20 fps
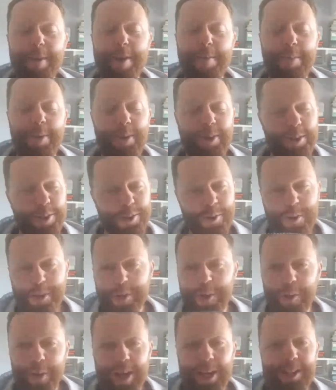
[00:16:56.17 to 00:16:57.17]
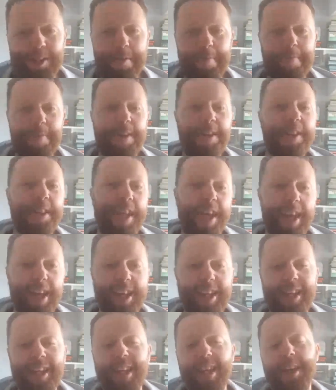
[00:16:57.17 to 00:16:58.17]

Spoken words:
FPL Boon has always got to get something in there.